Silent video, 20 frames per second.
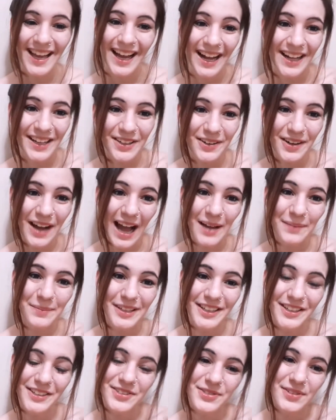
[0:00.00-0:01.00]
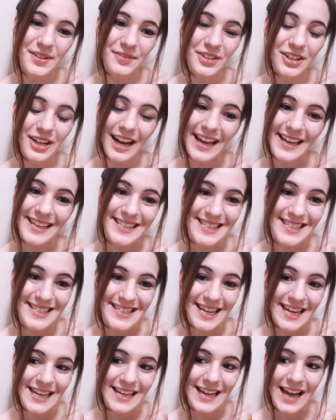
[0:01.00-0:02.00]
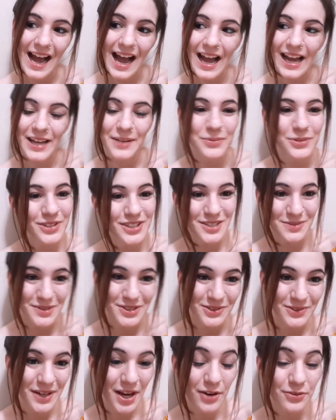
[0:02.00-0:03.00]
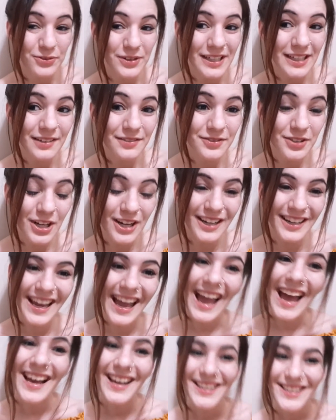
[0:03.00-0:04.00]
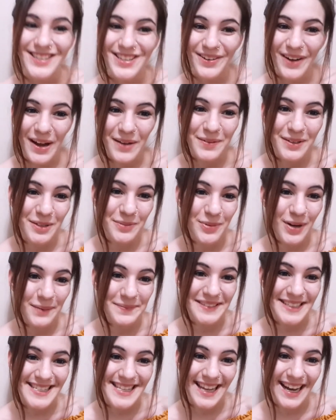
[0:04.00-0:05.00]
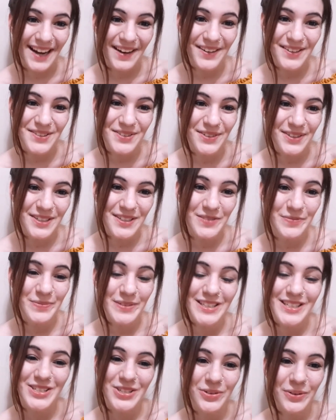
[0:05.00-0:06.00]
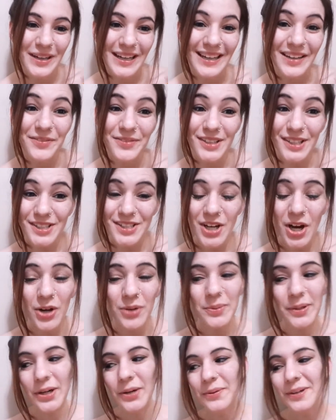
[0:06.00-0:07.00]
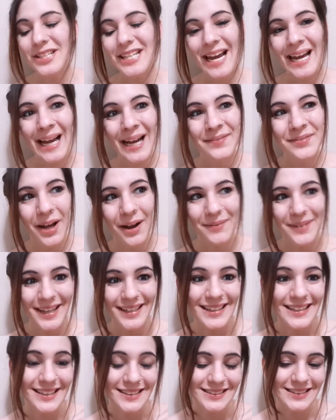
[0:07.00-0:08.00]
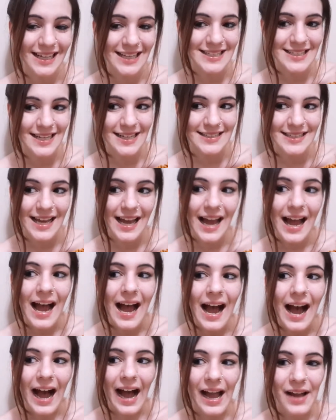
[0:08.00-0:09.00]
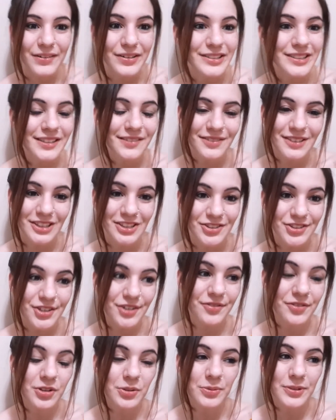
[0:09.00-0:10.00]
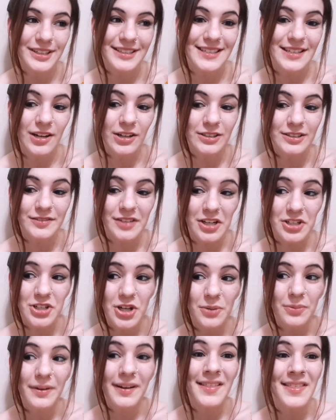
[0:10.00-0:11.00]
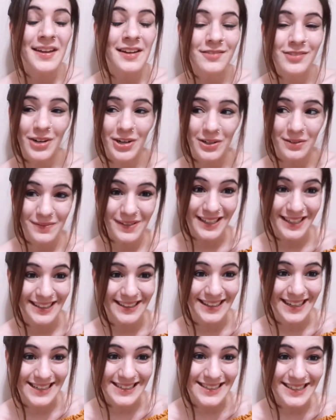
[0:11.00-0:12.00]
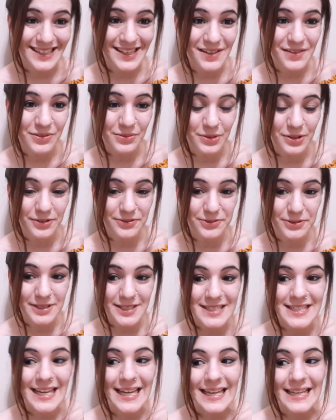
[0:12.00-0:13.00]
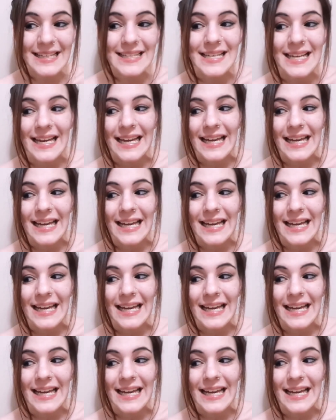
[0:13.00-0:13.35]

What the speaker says: Hello, I'm Kira Scrivener, and today I am going to be doing a reading vlog. So I made a promise that I was going to be doing Booktober, which I have not read any classics. I've only finished a few books in all of October, and they've all been in the last like 3 or 4 days